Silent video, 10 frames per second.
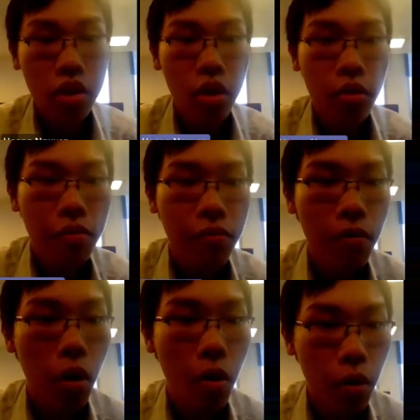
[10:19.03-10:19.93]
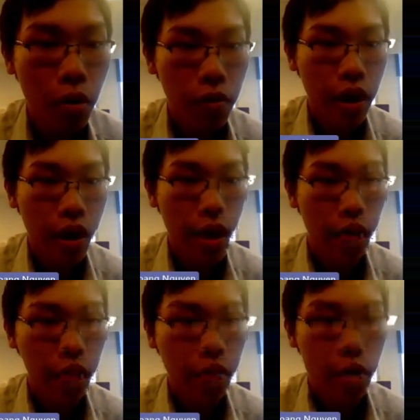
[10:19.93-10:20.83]
So the flow of a
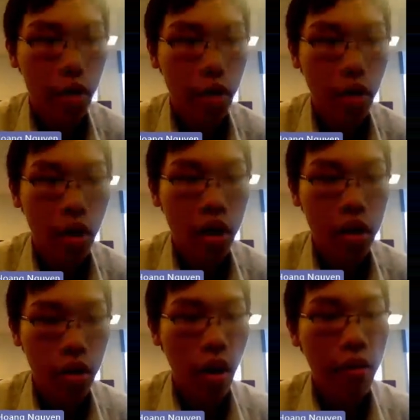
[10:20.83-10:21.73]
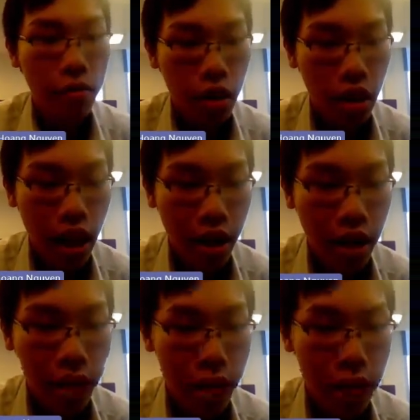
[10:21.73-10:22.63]
game. So after
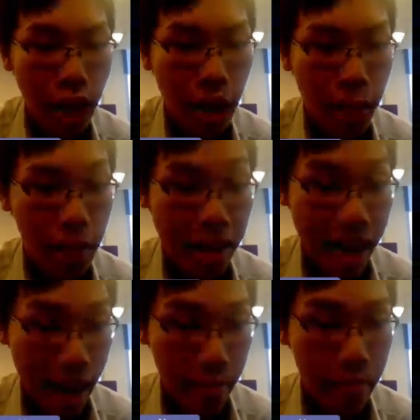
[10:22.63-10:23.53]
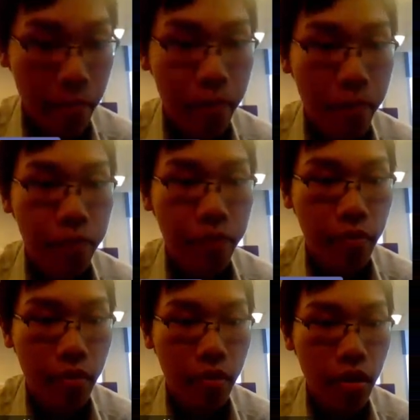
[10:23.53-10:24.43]
like you type game,
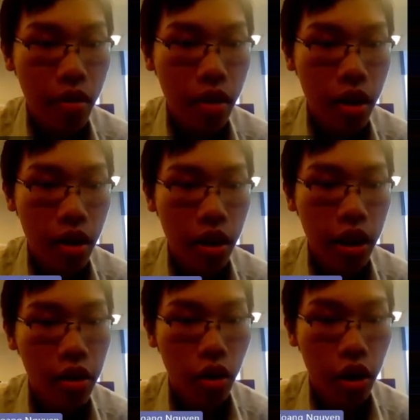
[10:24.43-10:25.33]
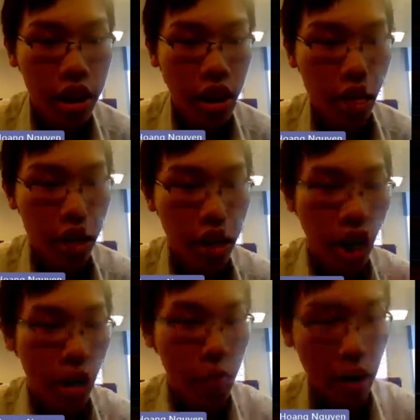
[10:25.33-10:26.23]
it's gonna check on the
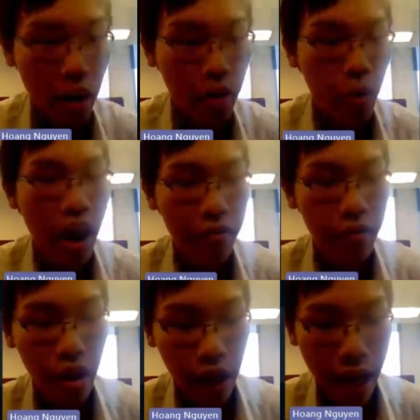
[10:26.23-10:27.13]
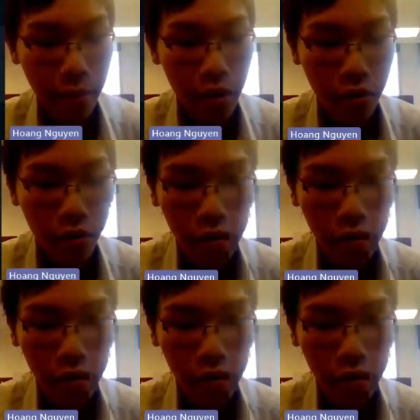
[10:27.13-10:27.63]
argument that you have in the game.